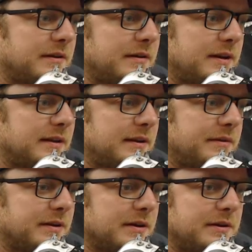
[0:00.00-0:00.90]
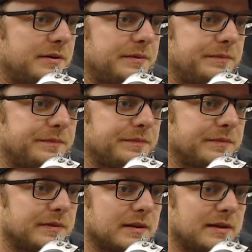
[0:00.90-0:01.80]
All right, there we go.
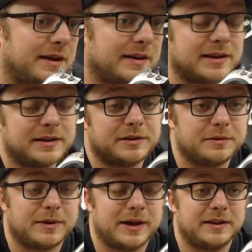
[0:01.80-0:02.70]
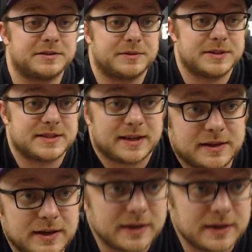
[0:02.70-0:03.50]
I don't know why this reset.